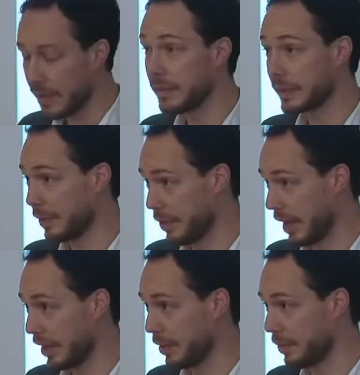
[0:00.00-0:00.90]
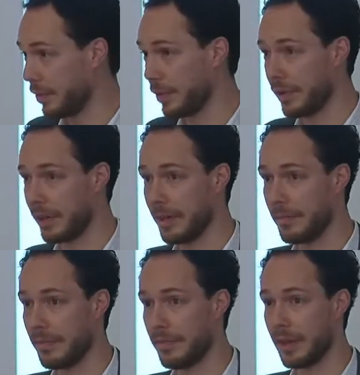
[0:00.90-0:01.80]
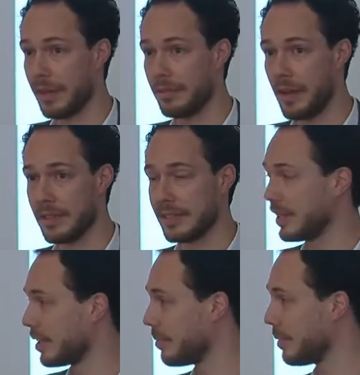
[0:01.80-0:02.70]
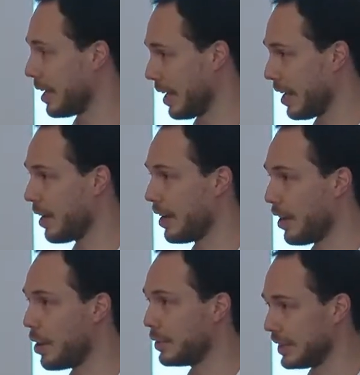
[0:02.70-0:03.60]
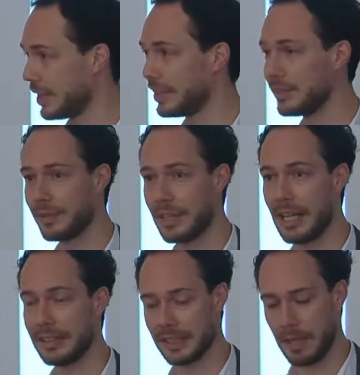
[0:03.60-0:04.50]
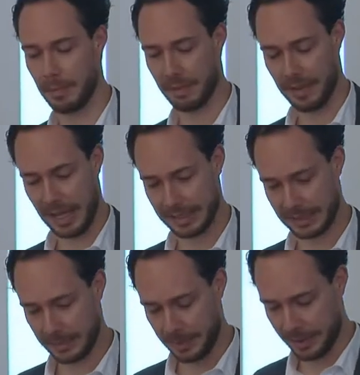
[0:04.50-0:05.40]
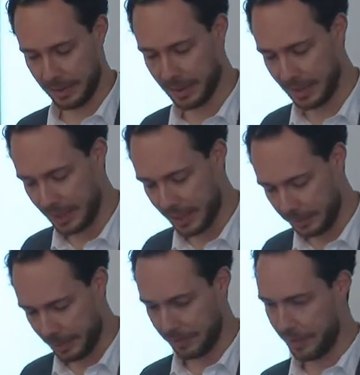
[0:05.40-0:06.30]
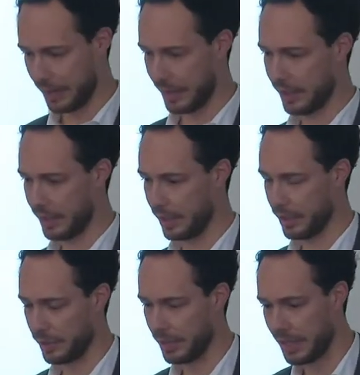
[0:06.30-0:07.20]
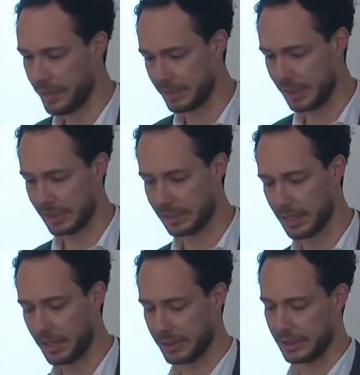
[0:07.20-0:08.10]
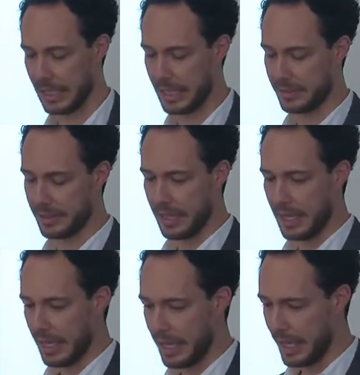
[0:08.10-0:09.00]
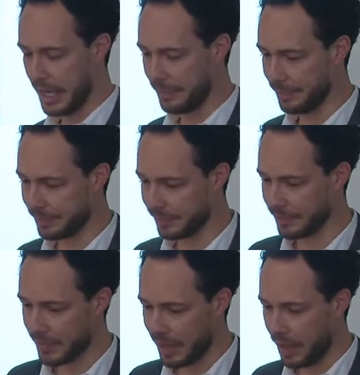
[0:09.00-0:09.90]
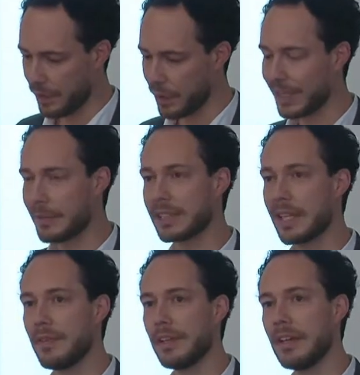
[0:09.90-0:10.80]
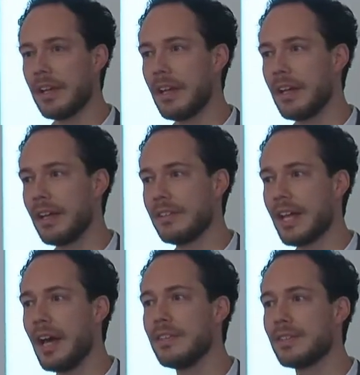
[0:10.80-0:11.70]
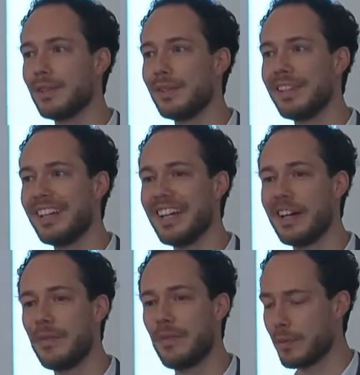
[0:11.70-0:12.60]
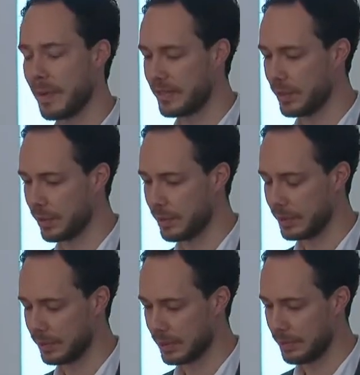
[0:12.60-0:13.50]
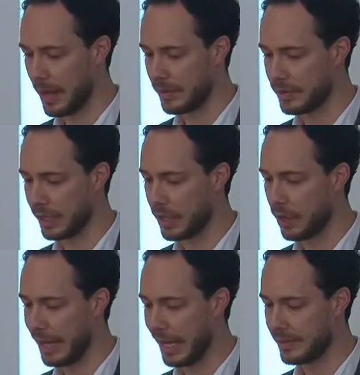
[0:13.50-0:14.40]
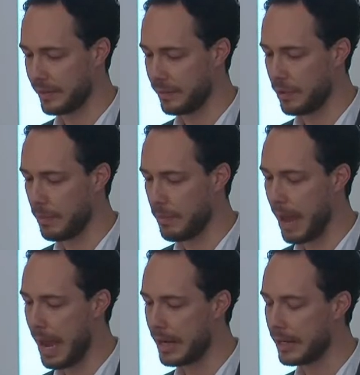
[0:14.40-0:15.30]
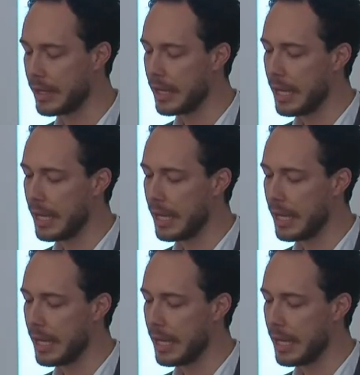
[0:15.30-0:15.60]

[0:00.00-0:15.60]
First of all, thank you for inviting me here and hosting us for the last couple of days. It's been a very good and interesting discussion. And of course, I was given a title for my talk, which was about the collective domain.